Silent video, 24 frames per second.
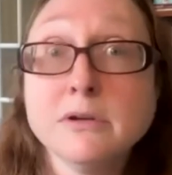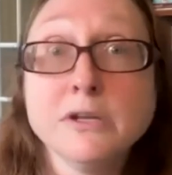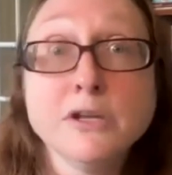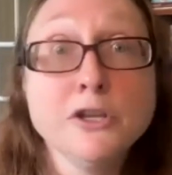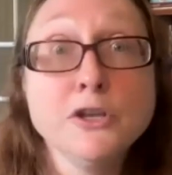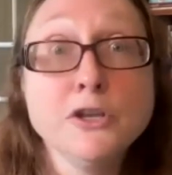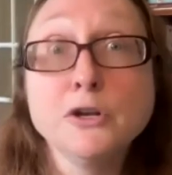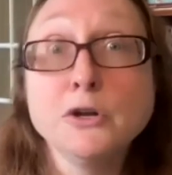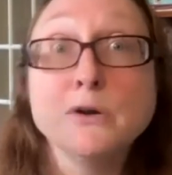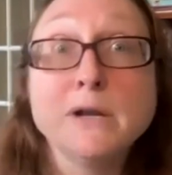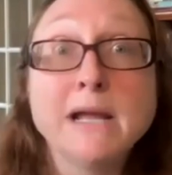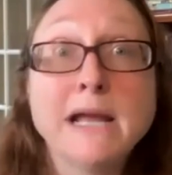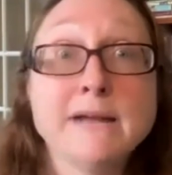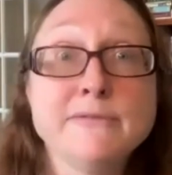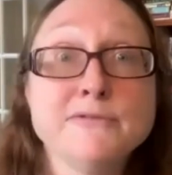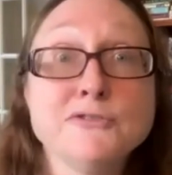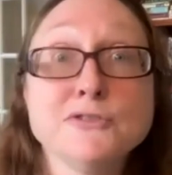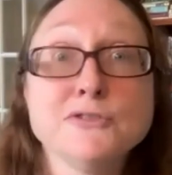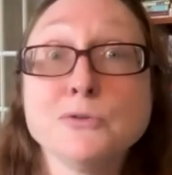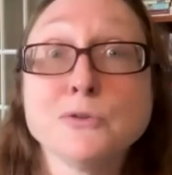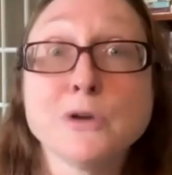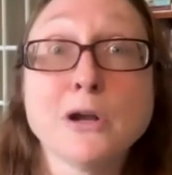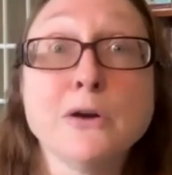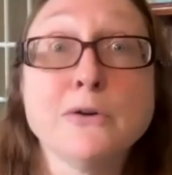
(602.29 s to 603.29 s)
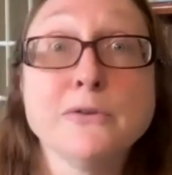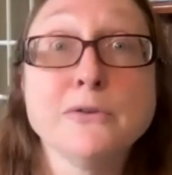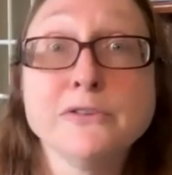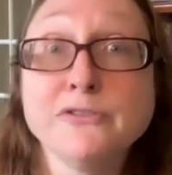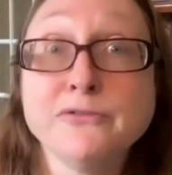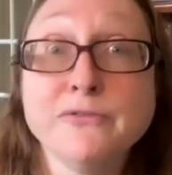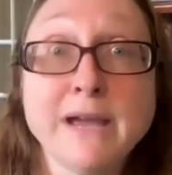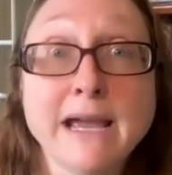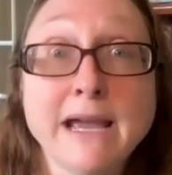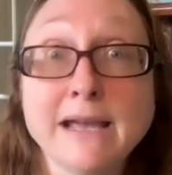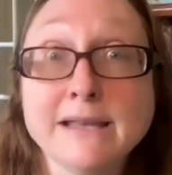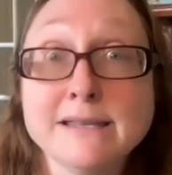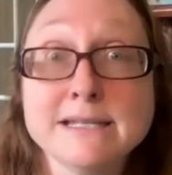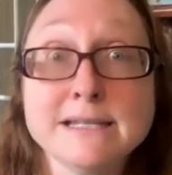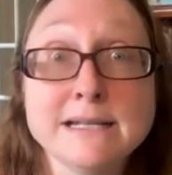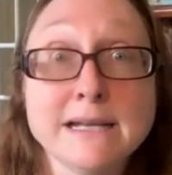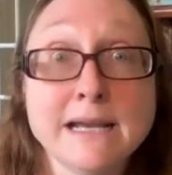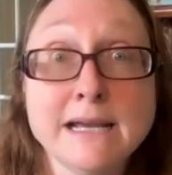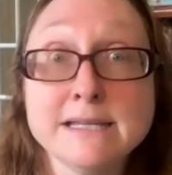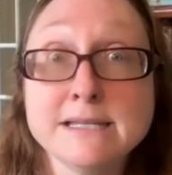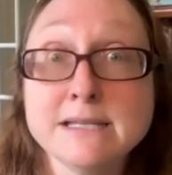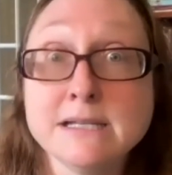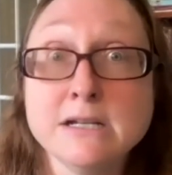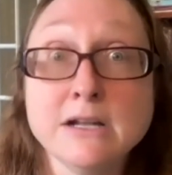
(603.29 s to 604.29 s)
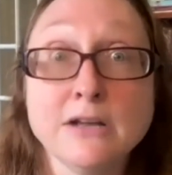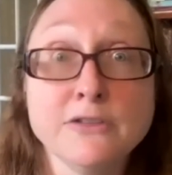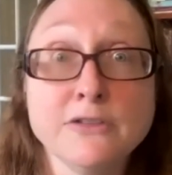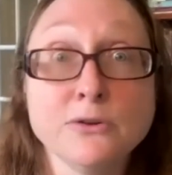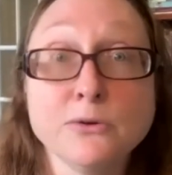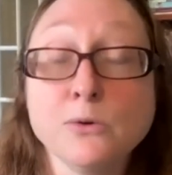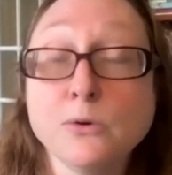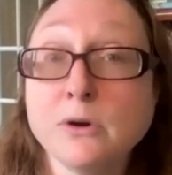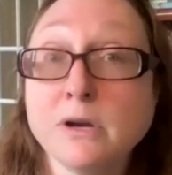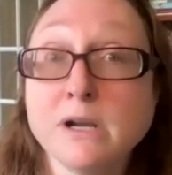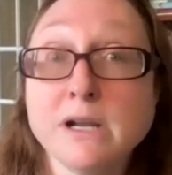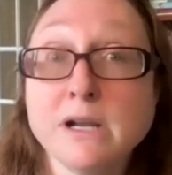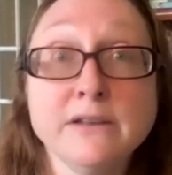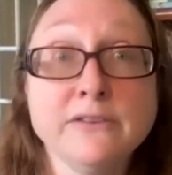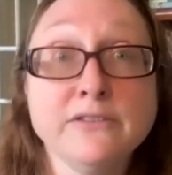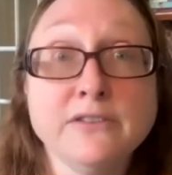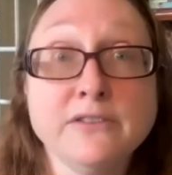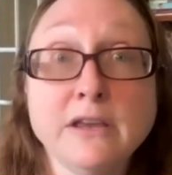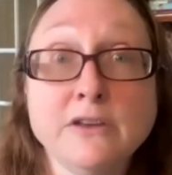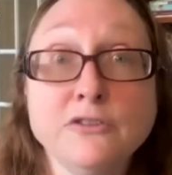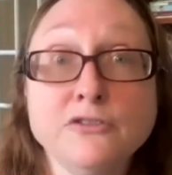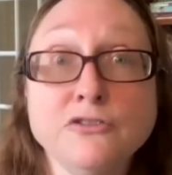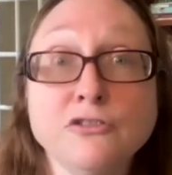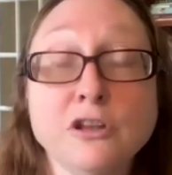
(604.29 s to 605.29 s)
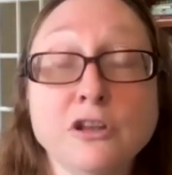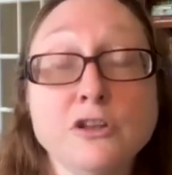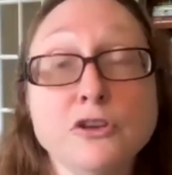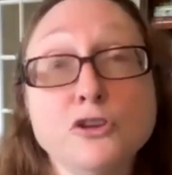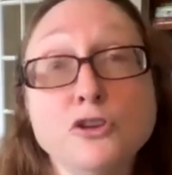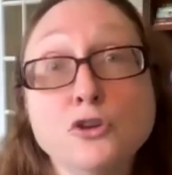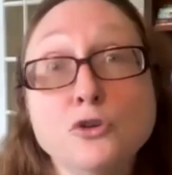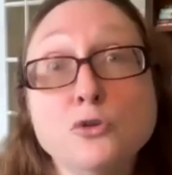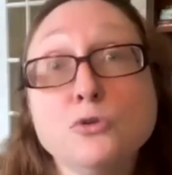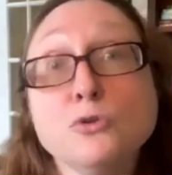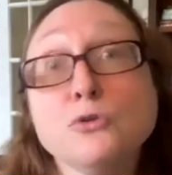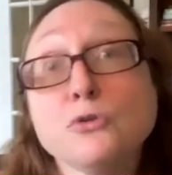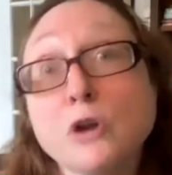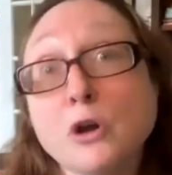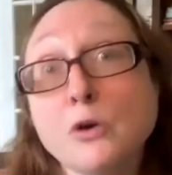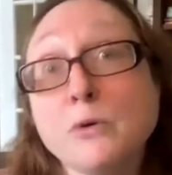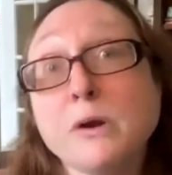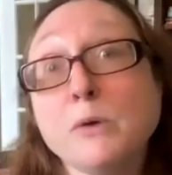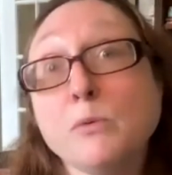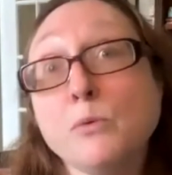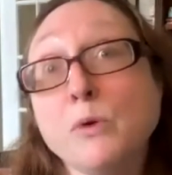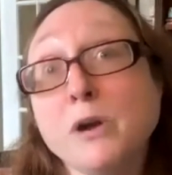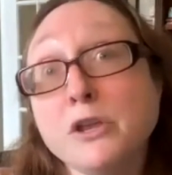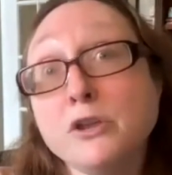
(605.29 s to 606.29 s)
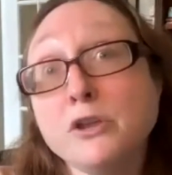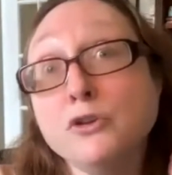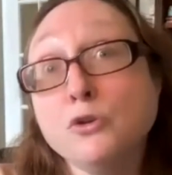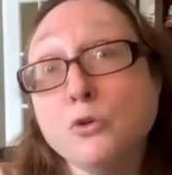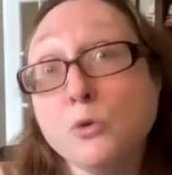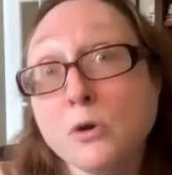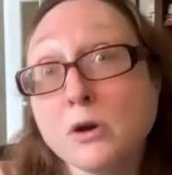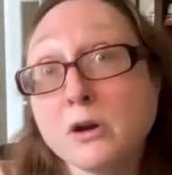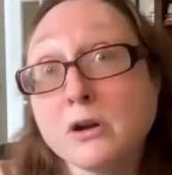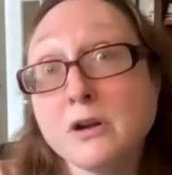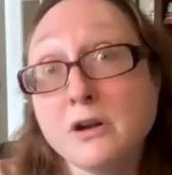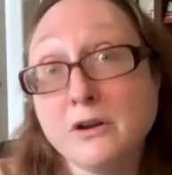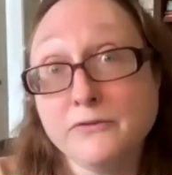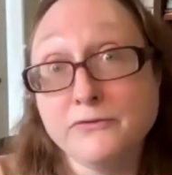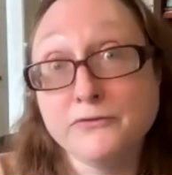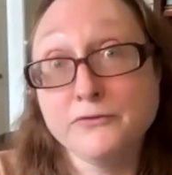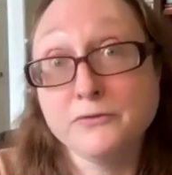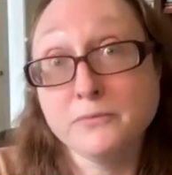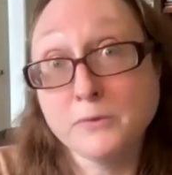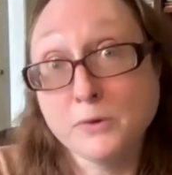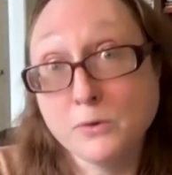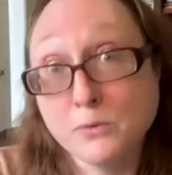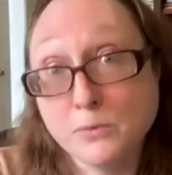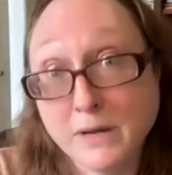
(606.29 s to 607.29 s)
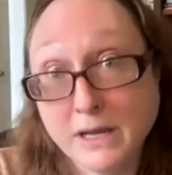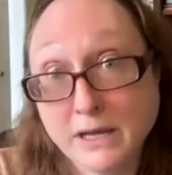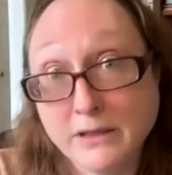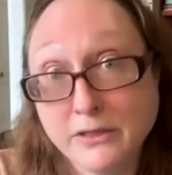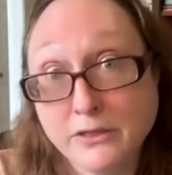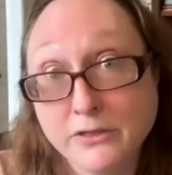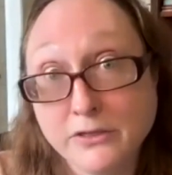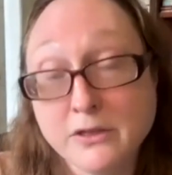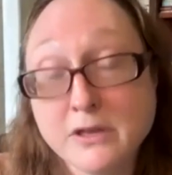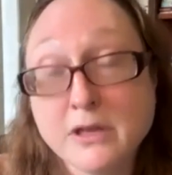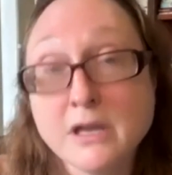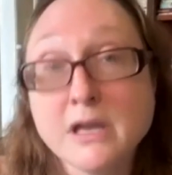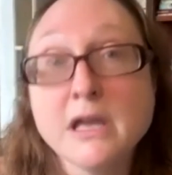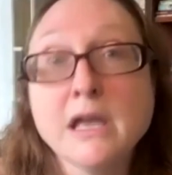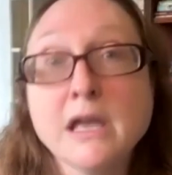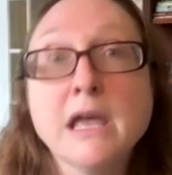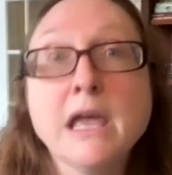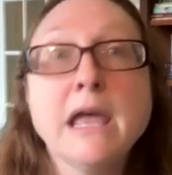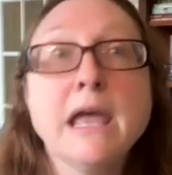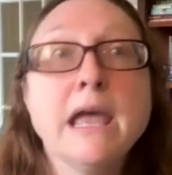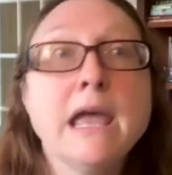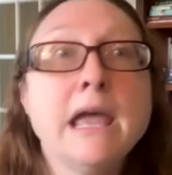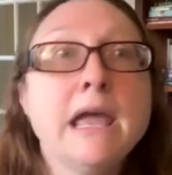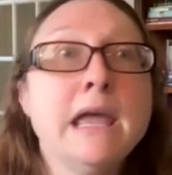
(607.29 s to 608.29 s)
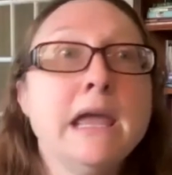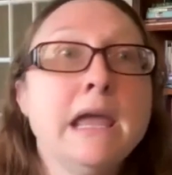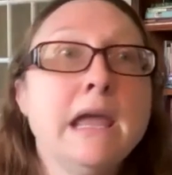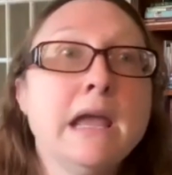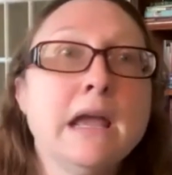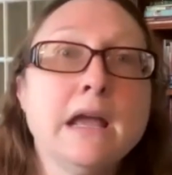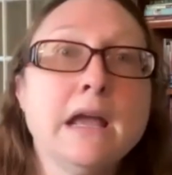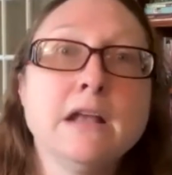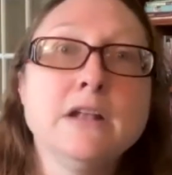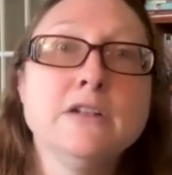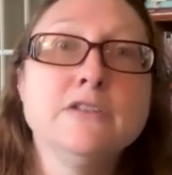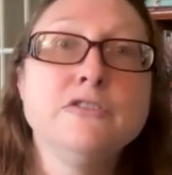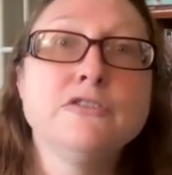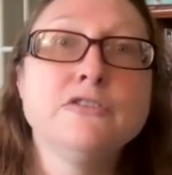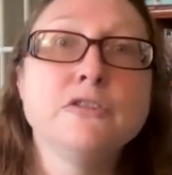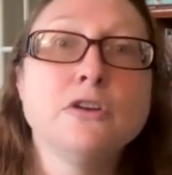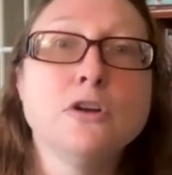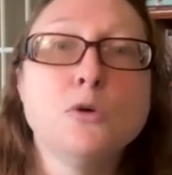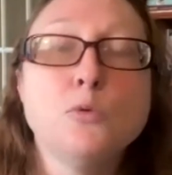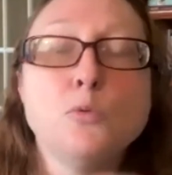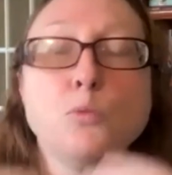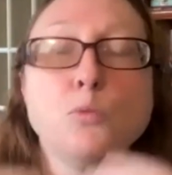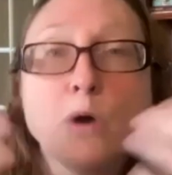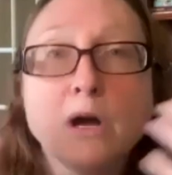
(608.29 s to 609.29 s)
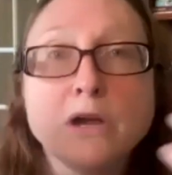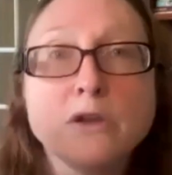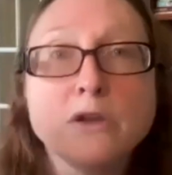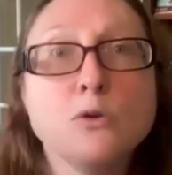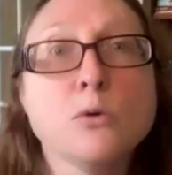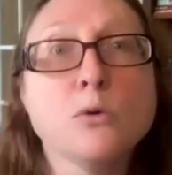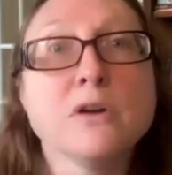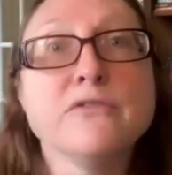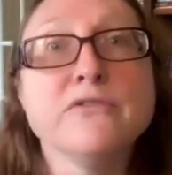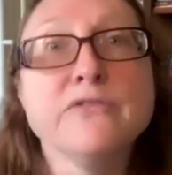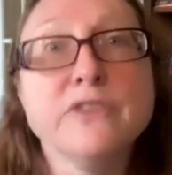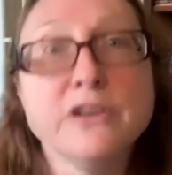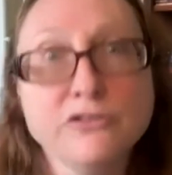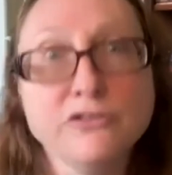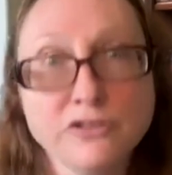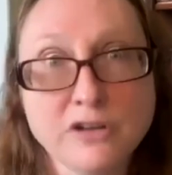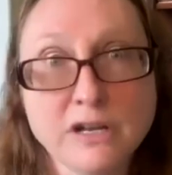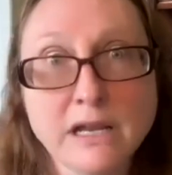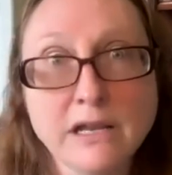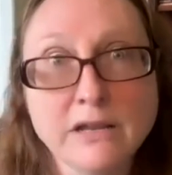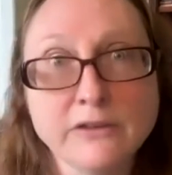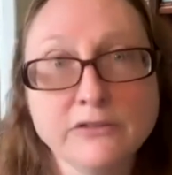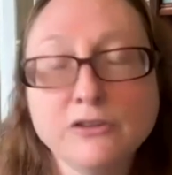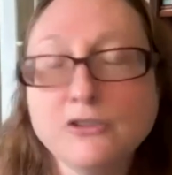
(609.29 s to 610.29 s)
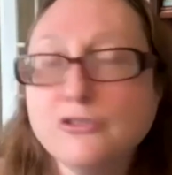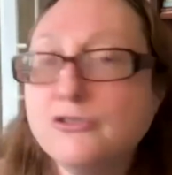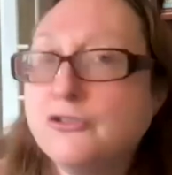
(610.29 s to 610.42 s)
You don't have to grow as fast as another organization. You grow at what you're comfortable with and what your vision is.